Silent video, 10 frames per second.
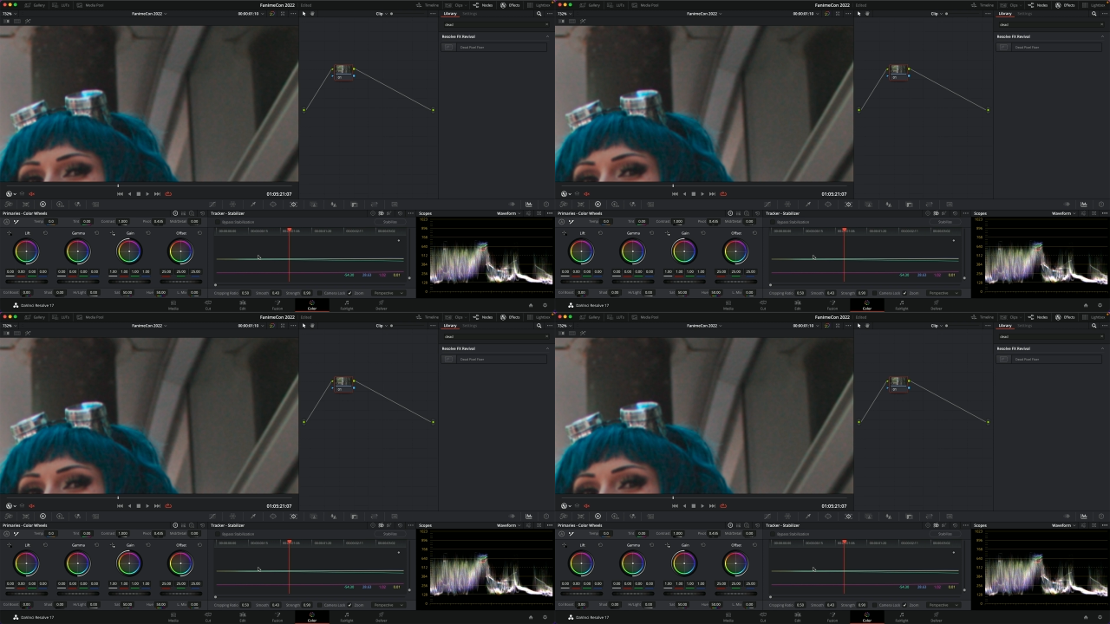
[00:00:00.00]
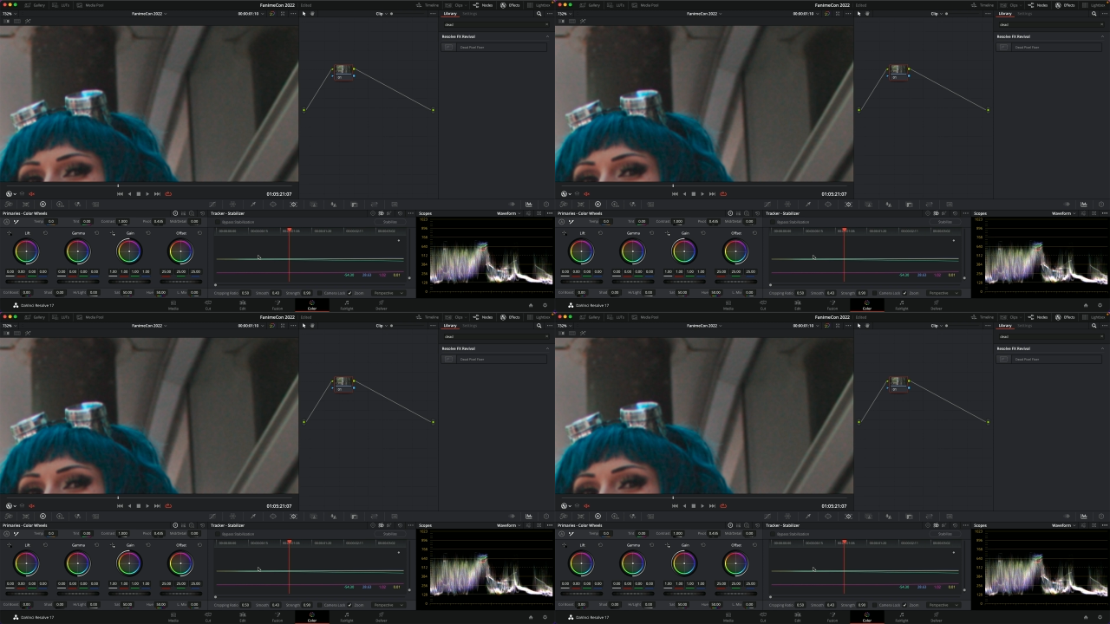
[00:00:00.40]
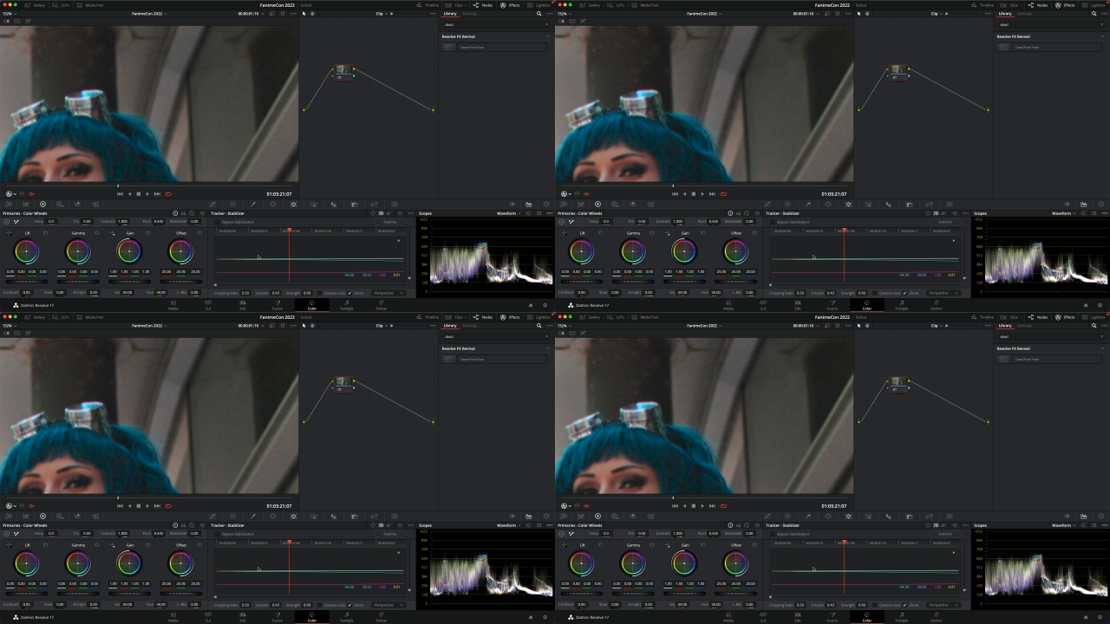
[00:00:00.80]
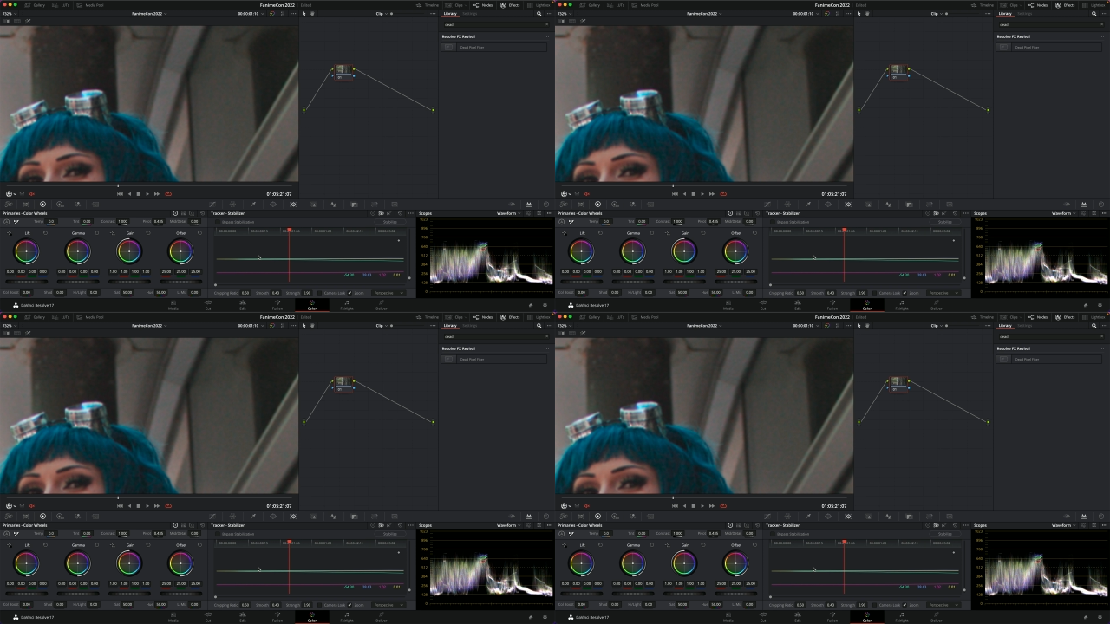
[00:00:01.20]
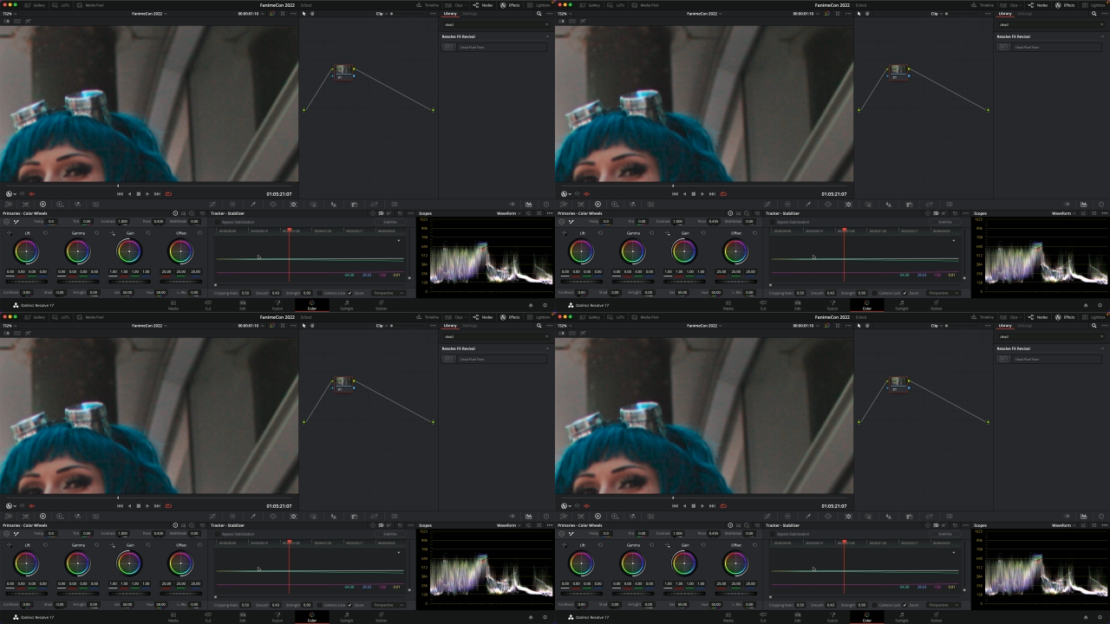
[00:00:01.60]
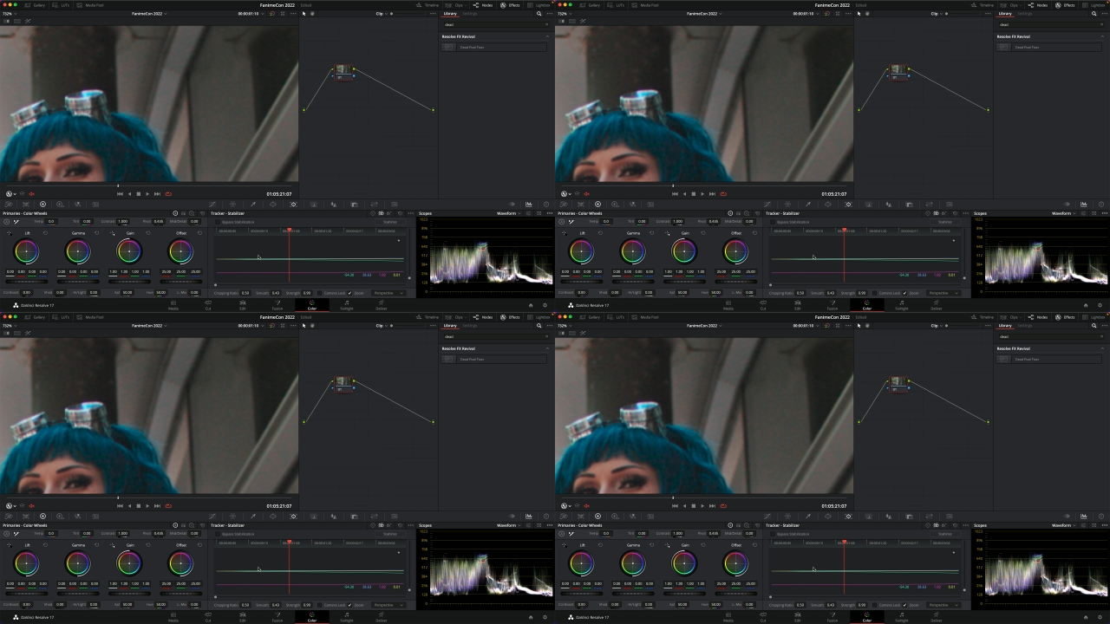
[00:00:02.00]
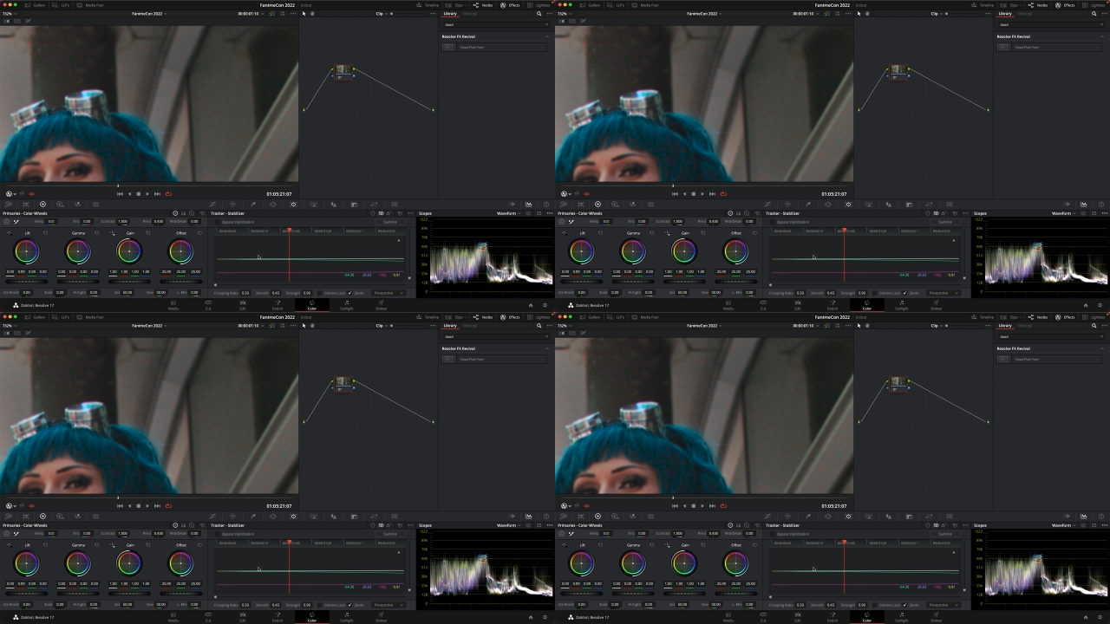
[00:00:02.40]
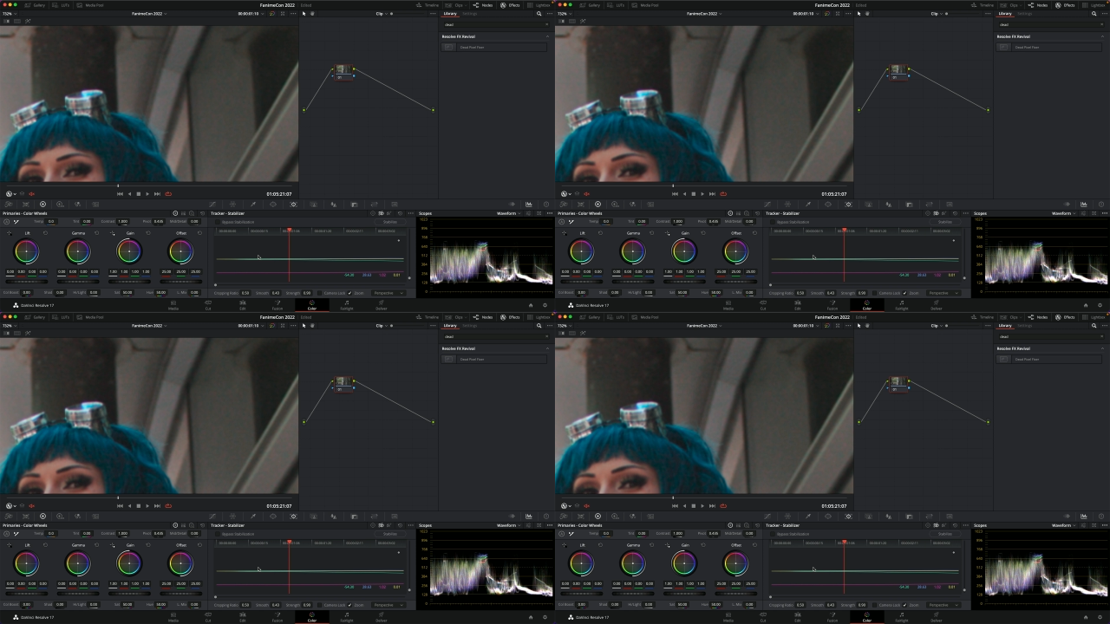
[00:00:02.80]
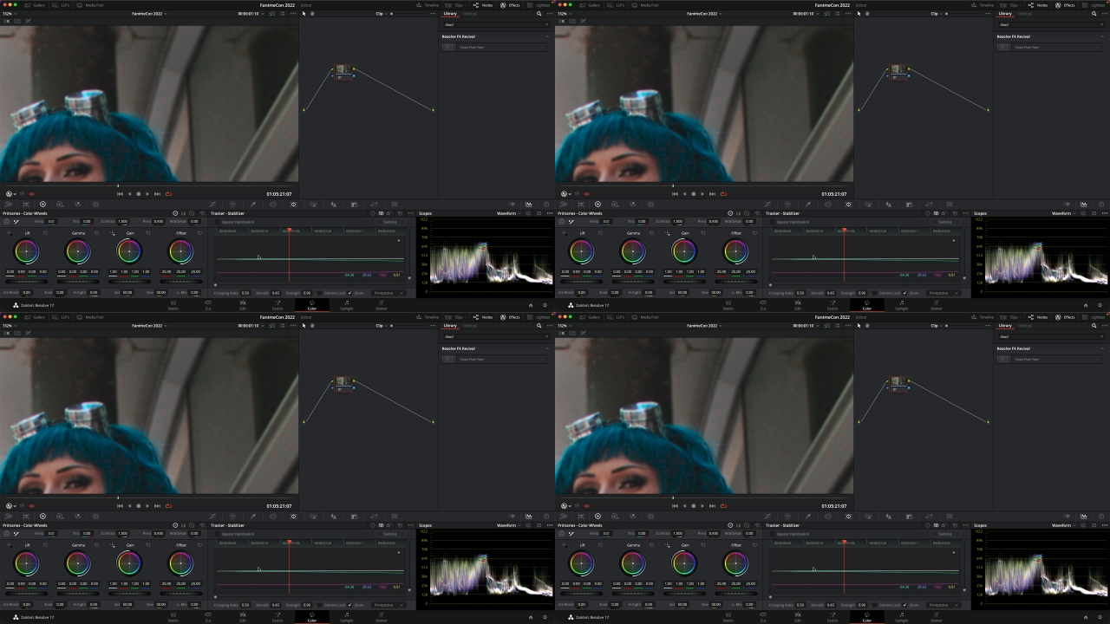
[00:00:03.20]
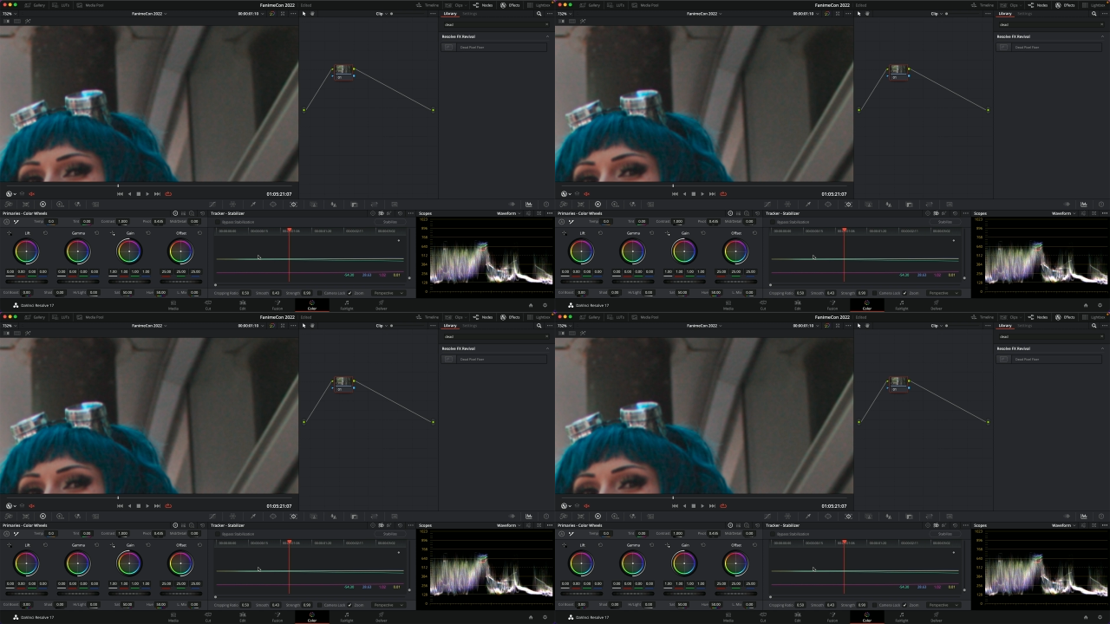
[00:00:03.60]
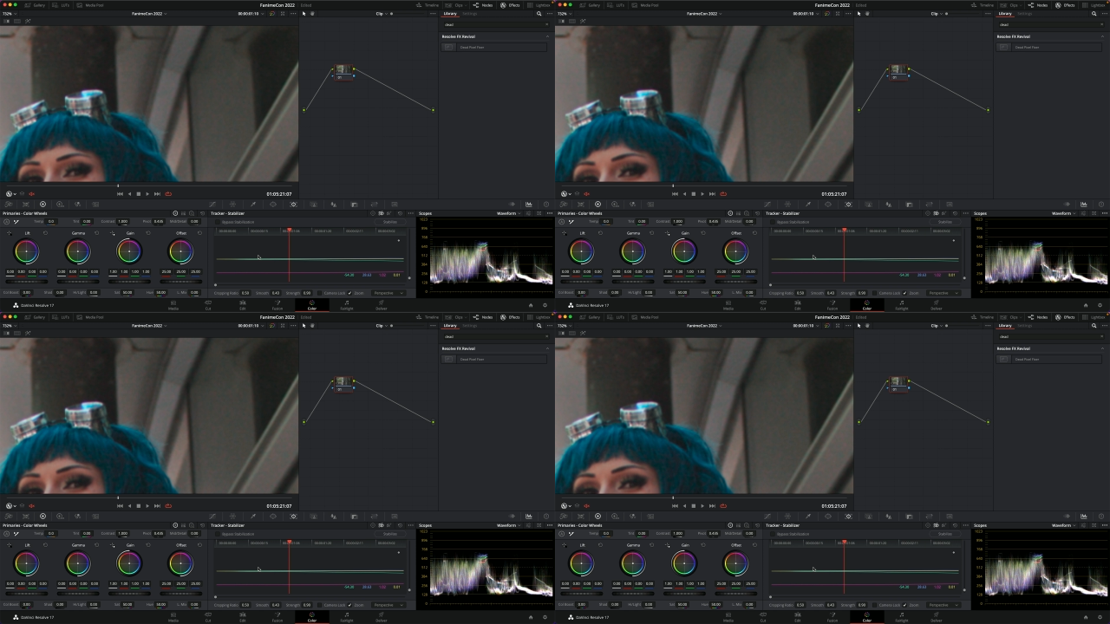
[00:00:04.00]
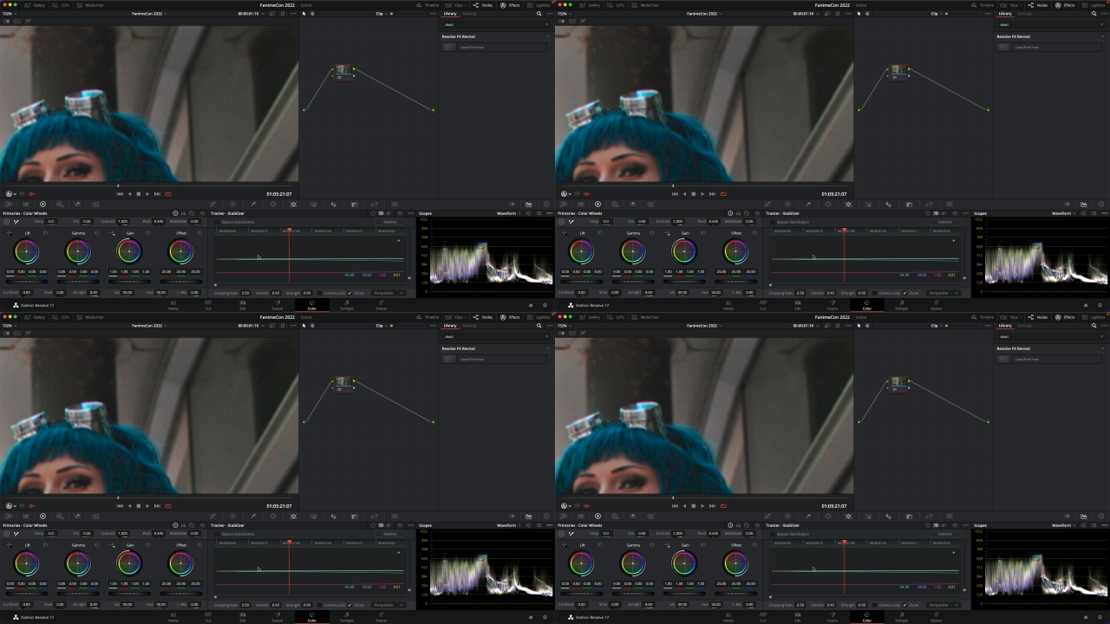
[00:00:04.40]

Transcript: [unreadable: no face in view]